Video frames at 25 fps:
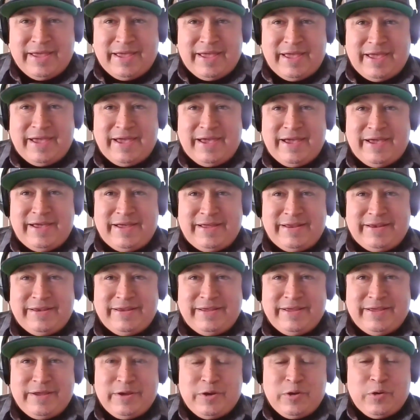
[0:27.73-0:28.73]

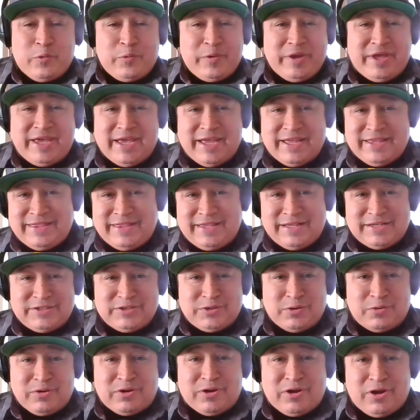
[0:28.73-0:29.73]
And we get the
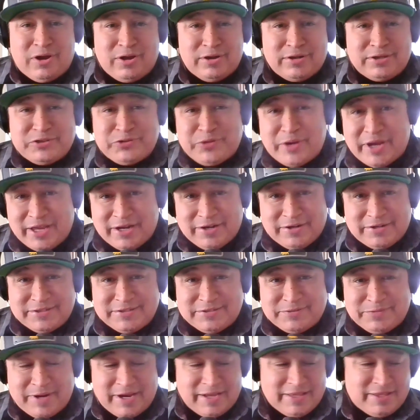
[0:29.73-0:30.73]
so-called
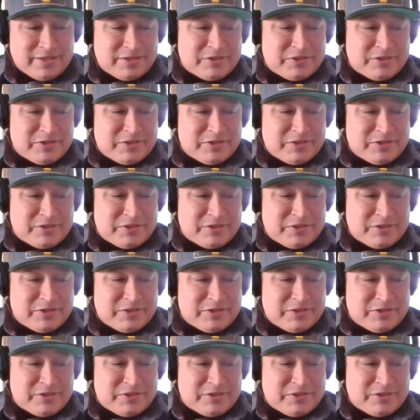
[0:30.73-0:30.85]
traders, right?